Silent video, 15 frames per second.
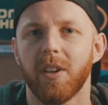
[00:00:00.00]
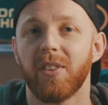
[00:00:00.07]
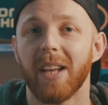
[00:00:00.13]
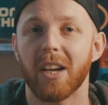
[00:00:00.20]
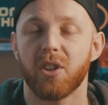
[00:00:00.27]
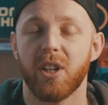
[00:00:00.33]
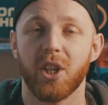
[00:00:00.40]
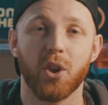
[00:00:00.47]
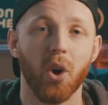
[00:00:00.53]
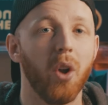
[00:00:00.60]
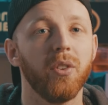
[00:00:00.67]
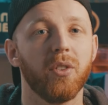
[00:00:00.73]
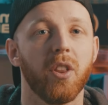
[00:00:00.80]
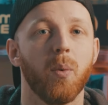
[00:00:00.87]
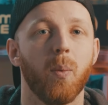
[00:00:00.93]
has actually
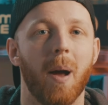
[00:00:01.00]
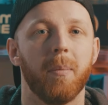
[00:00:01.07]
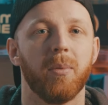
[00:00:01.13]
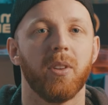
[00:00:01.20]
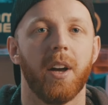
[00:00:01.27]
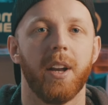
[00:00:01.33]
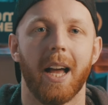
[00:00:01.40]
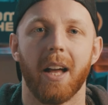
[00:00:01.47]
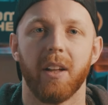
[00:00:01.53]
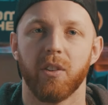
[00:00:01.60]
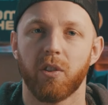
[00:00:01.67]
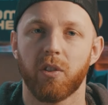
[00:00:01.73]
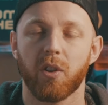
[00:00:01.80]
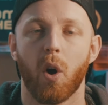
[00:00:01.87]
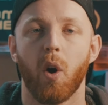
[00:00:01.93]
gone to the website
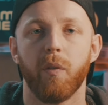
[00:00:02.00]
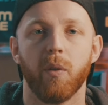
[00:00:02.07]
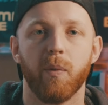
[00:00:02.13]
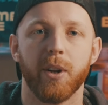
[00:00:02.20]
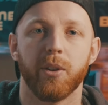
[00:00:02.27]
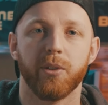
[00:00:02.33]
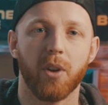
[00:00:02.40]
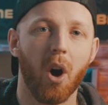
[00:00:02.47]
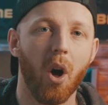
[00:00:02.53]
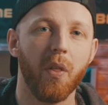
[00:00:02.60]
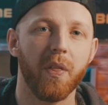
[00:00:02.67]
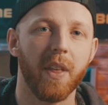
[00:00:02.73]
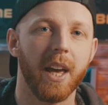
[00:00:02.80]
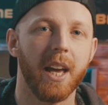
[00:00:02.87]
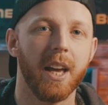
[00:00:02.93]
and solved the riddles
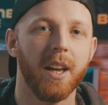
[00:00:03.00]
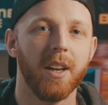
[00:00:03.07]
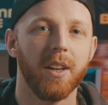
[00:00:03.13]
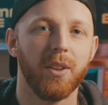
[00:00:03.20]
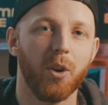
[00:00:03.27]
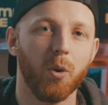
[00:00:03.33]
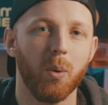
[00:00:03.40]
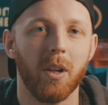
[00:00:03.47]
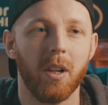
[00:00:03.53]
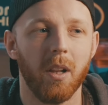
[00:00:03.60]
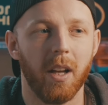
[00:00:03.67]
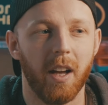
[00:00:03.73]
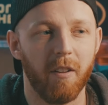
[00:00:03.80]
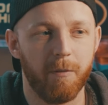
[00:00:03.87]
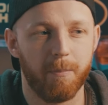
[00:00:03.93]
on there, you
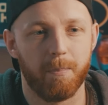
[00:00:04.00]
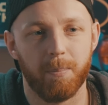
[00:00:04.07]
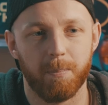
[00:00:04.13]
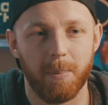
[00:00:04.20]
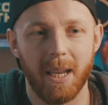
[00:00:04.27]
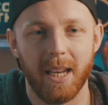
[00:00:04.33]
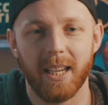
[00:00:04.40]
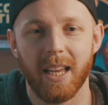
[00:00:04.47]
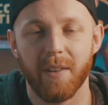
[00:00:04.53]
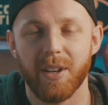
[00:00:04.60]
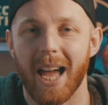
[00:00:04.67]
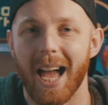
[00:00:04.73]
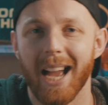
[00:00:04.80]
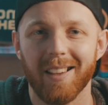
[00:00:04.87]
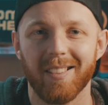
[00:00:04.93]
will have been
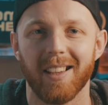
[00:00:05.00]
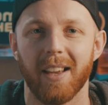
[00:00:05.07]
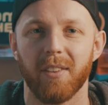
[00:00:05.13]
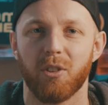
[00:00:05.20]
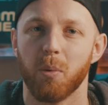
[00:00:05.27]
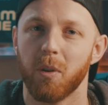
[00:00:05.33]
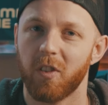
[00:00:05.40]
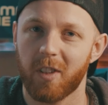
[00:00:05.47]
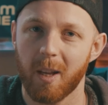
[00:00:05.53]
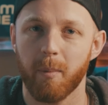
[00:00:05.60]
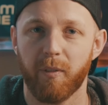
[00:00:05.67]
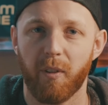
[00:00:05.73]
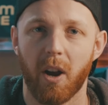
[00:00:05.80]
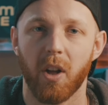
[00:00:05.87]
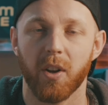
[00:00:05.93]
given access to a
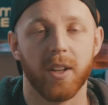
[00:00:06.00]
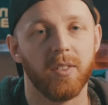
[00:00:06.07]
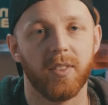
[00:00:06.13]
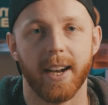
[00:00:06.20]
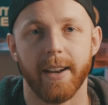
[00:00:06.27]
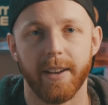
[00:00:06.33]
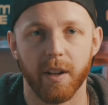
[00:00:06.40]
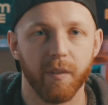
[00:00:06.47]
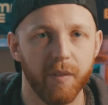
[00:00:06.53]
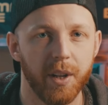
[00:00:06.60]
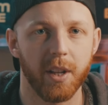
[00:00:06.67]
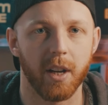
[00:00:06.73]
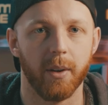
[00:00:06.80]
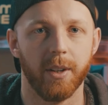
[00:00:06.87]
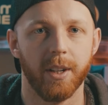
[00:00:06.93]
zip file containing a
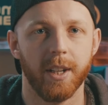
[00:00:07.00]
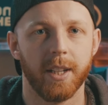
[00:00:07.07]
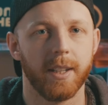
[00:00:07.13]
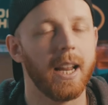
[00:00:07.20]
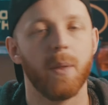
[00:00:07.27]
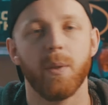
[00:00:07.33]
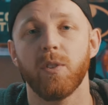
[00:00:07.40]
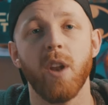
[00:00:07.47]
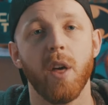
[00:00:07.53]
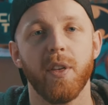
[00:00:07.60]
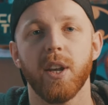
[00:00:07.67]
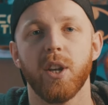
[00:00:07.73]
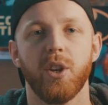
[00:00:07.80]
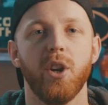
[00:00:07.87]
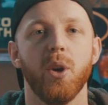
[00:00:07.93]
video. Now, there's
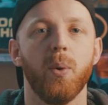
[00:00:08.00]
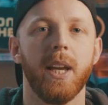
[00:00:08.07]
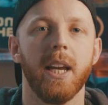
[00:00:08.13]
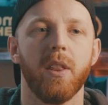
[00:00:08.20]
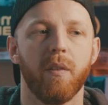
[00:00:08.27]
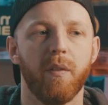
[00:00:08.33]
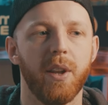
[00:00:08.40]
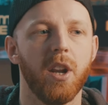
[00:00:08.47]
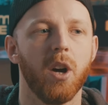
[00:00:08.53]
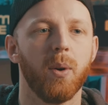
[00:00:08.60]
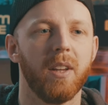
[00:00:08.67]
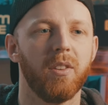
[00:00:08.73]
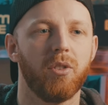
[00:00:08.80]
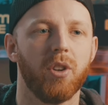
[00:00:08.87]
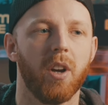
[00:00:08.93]
nothing new here. The video
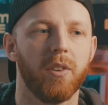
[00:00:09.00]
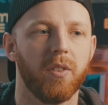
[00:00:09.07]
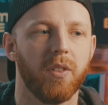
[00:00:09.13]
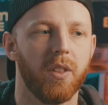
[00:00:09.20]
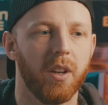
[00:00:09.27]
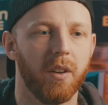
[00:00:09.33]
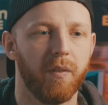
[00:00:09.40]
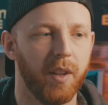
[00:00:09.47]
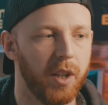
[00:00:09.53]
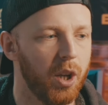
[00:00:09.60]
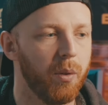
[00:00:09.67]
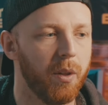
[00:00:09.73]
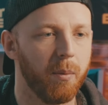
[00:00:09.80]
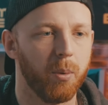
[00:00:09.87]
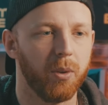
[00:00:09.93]
is just the
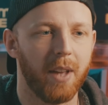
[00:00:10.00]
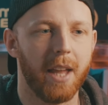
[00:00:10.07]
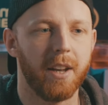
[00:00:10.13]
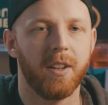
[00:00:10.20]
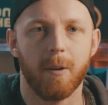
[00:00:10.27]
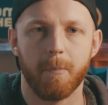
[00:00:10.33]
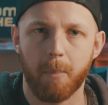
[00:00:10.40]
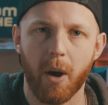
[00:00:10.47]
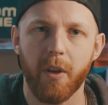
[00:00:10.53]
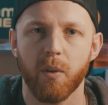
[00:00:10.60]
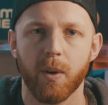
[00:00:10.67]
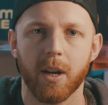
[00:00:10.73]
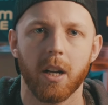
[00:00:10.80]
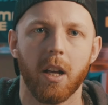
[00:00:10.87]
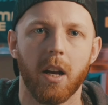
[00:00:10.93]
video that was edited by the
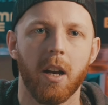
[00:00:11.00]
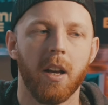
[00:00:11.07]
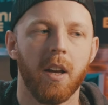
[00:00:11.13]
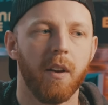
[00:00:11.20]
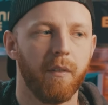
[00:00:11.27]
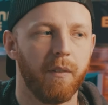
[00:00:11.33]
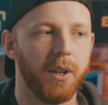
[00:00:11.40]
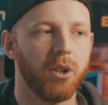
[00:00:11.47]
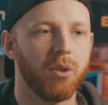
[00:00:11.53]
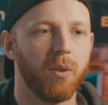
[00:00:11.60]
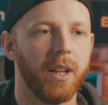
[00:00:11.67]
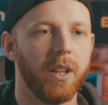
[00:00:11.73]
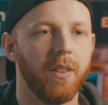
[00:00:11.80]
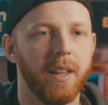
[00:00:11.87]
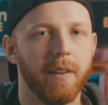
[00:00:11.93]
Riddler,
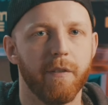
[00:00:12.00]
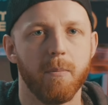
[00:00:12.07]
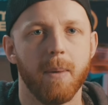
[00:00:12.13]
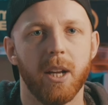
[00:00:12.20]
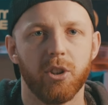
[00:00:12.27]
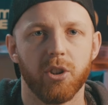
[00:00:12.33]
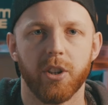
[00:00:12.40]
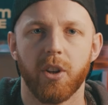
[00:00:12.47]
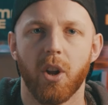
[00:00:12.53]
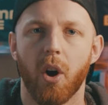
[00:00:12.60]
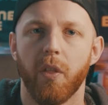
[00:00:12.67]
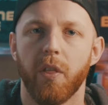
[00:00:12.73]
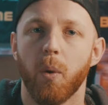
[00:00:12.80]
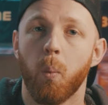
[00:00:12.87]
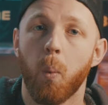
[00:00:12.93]
featuring the information
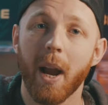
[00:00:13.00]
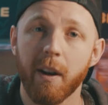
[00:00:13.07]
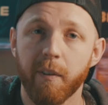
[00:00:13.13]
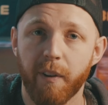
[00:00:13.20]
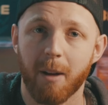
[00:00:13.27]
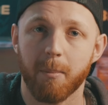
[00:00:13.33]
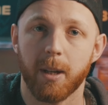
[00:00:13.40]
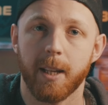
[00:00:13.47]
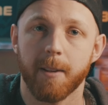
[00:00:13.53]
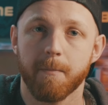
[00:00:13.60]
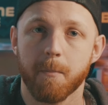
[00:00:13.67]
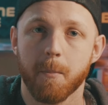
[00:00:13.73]
on the Wayne family.